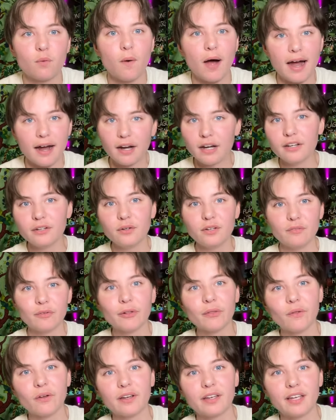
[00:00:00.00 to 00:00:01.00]
Why are you
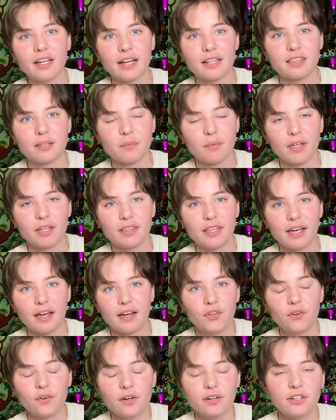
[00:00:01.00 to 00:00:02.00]
even looking at them like that?
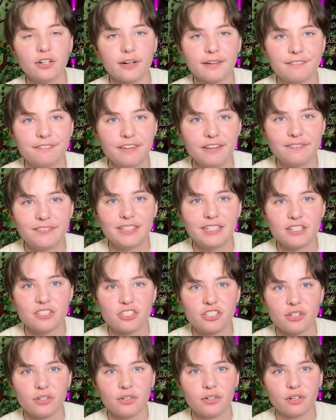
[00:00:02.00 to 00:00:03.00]
You're in your 50s,
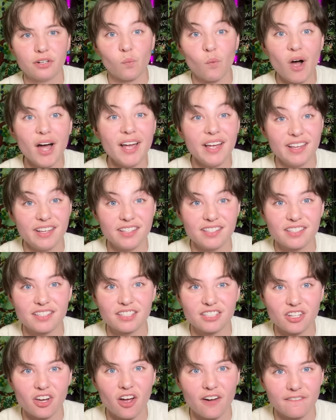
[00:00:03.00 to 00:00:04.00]
dude. What is
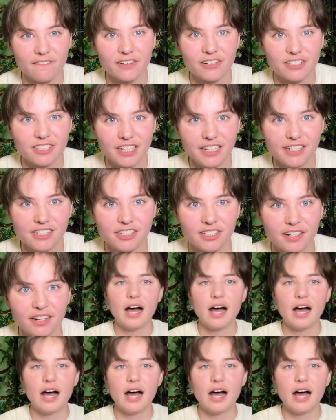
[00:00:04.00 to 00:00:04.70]
this conversation?